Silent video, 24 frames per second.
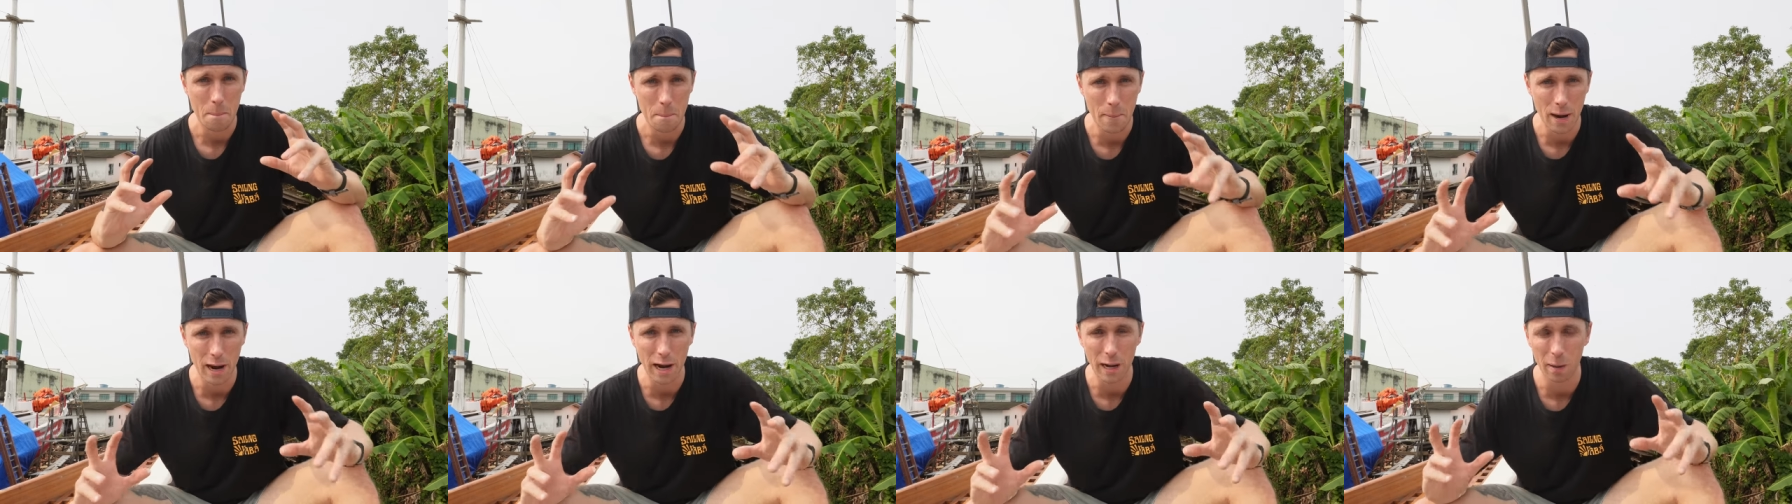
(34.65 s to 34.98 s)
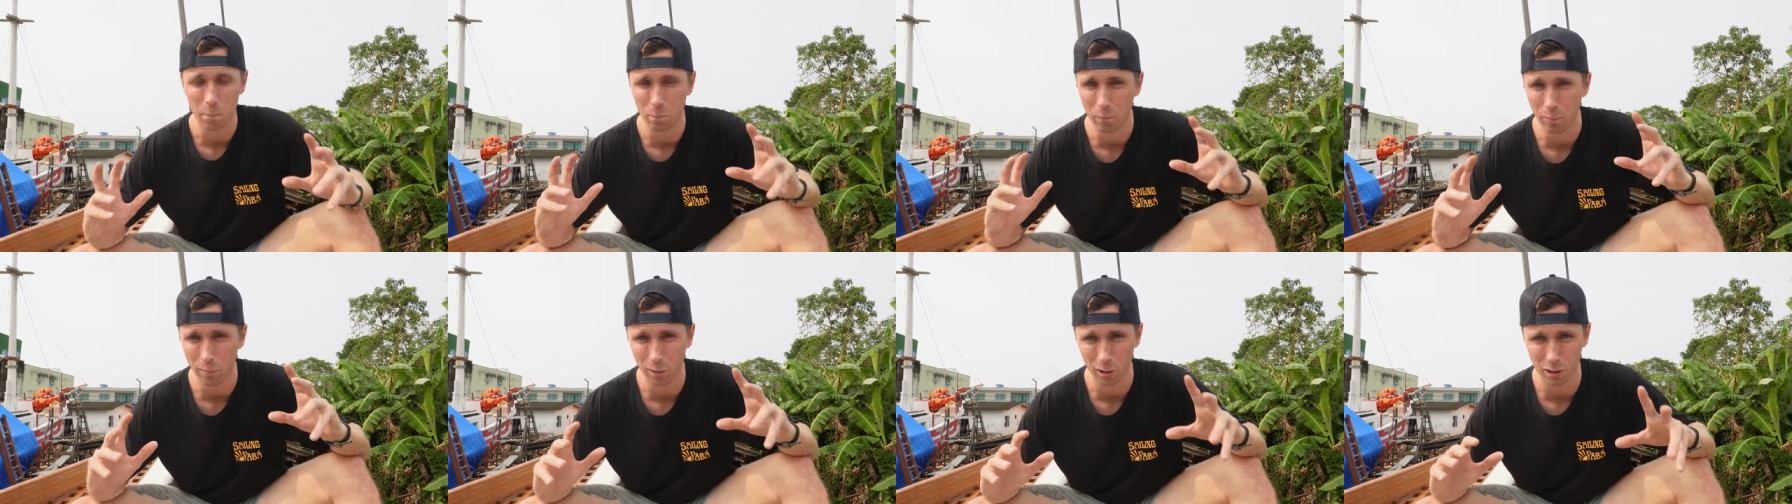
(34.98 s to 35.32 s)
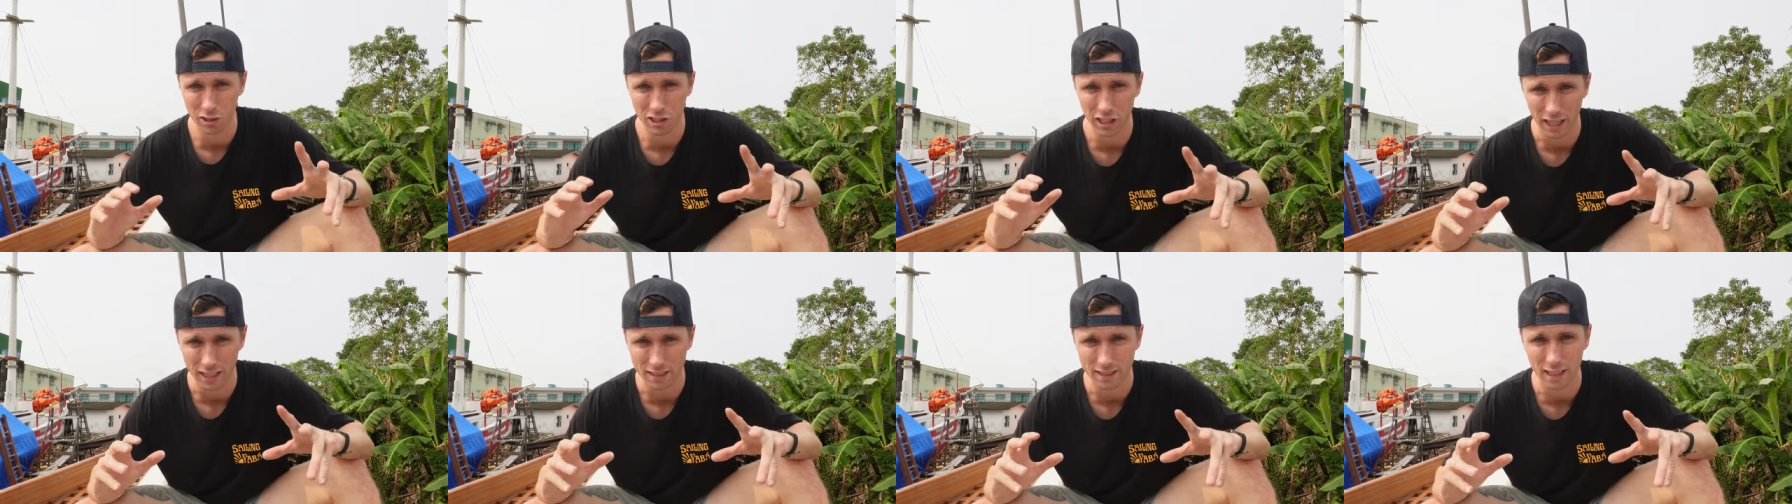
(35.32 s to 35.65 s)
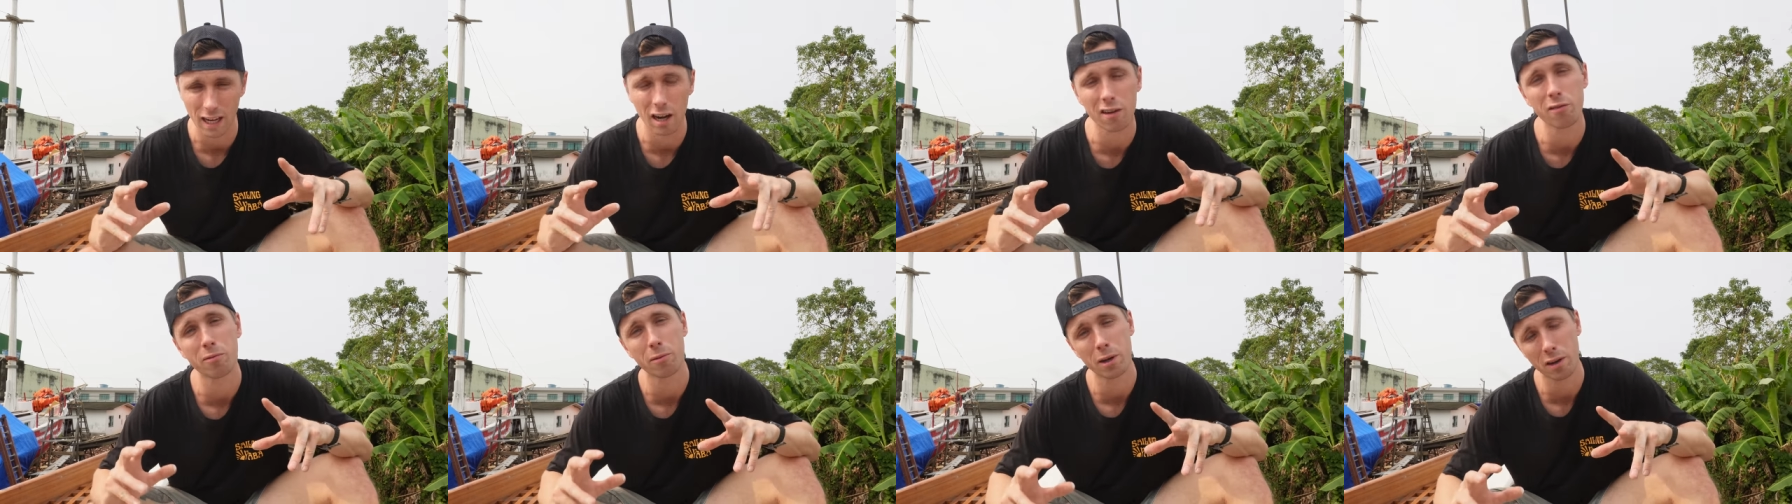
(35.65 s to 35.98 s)
main projects
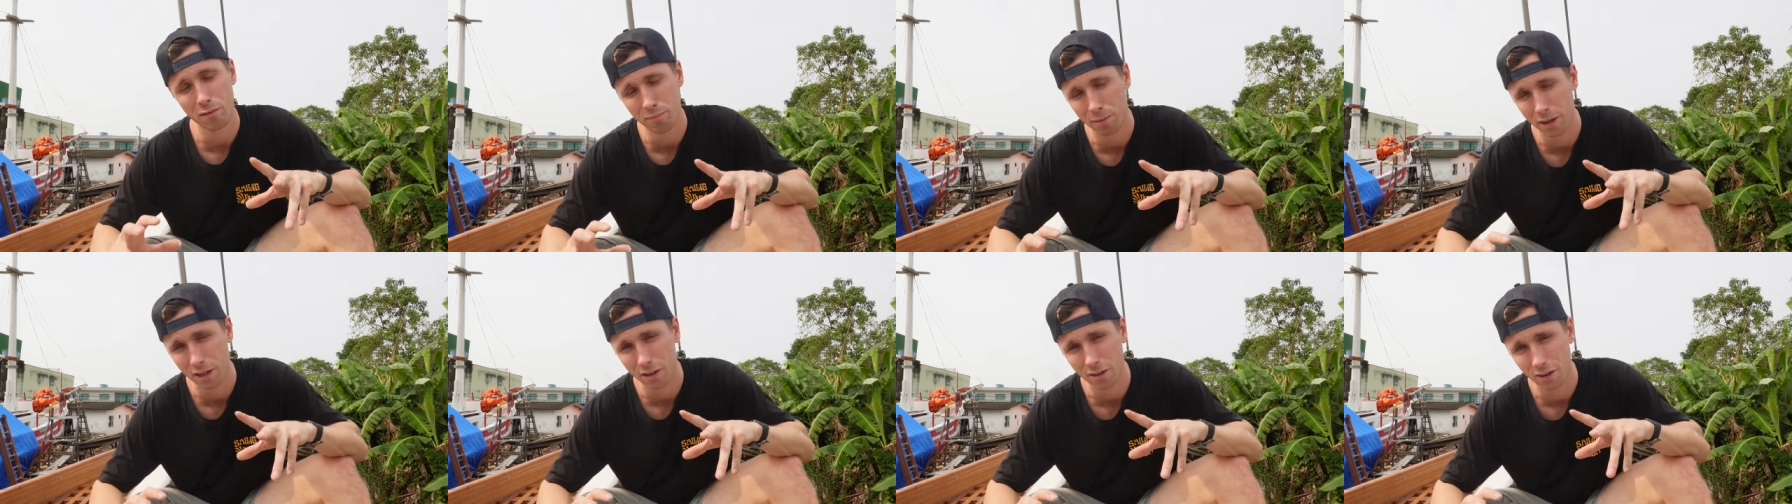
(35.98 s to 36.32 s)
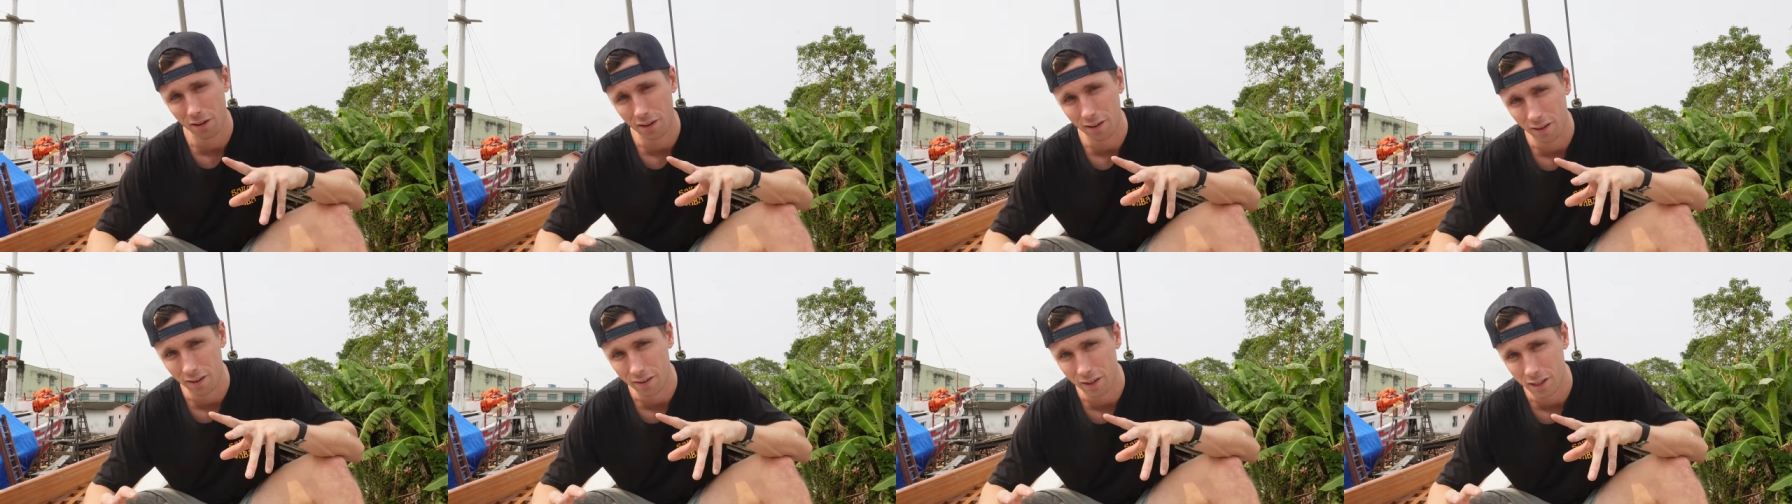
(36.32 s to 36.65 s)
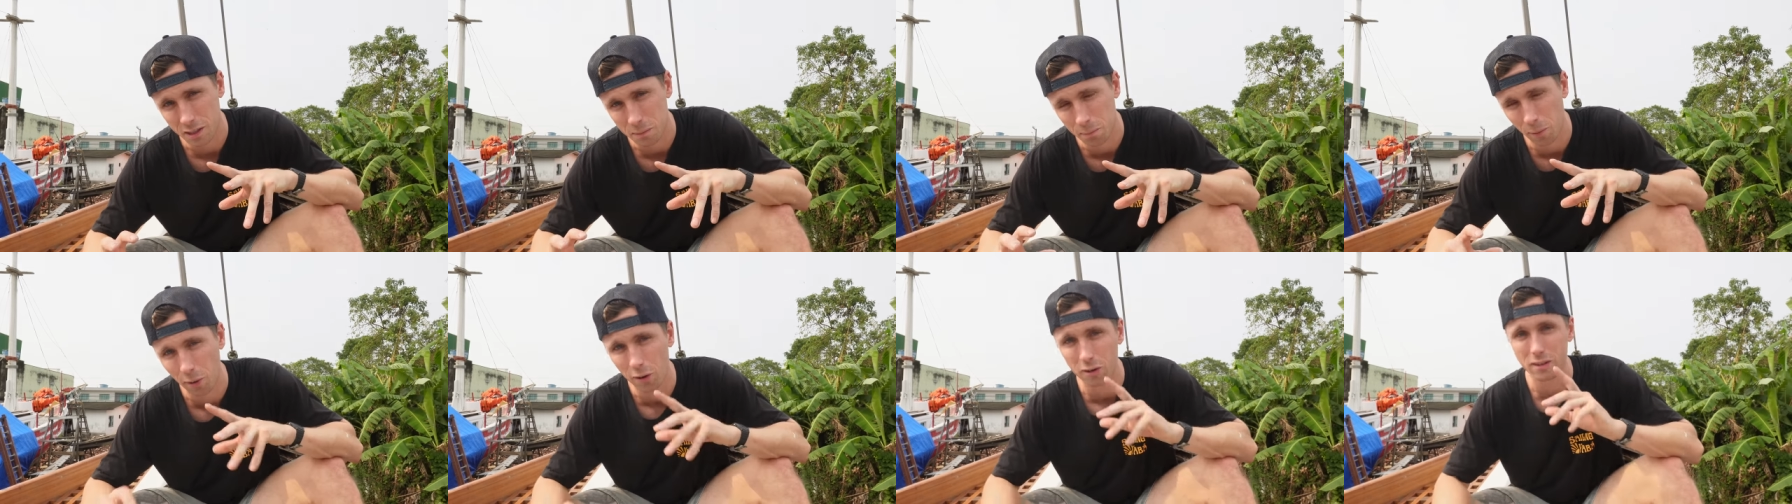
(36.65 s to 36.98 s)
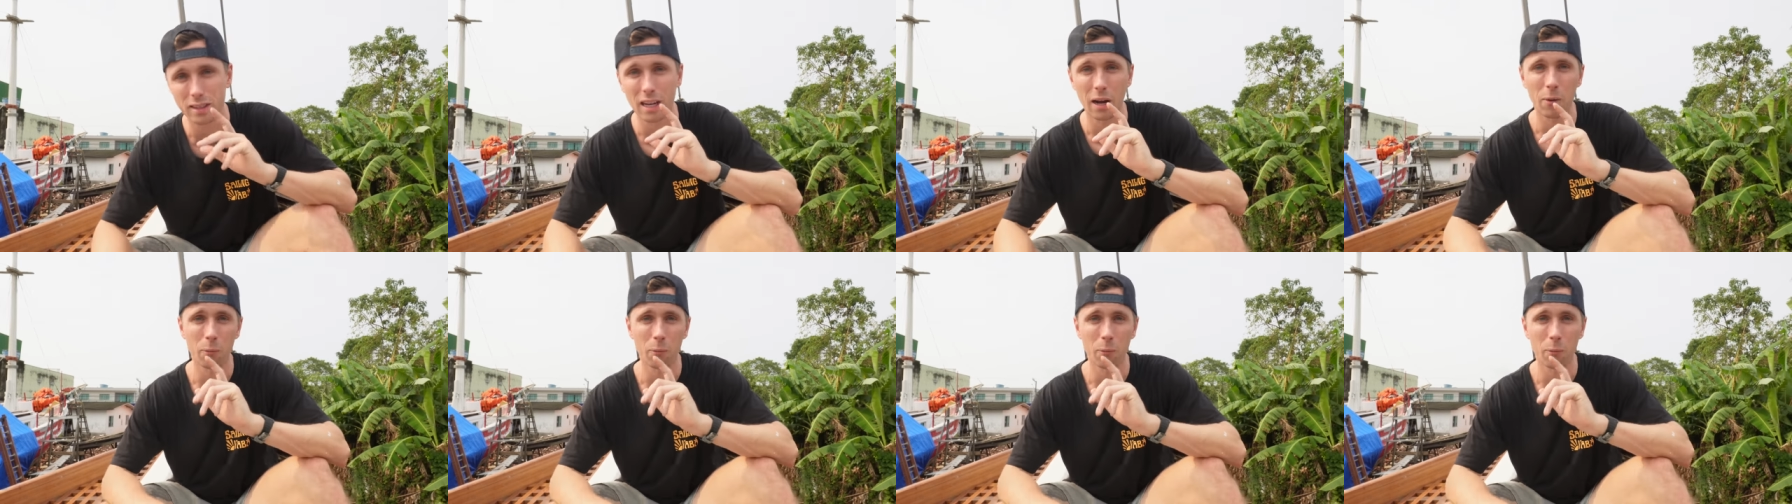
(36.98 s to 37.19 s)
that we've been doing on this boat,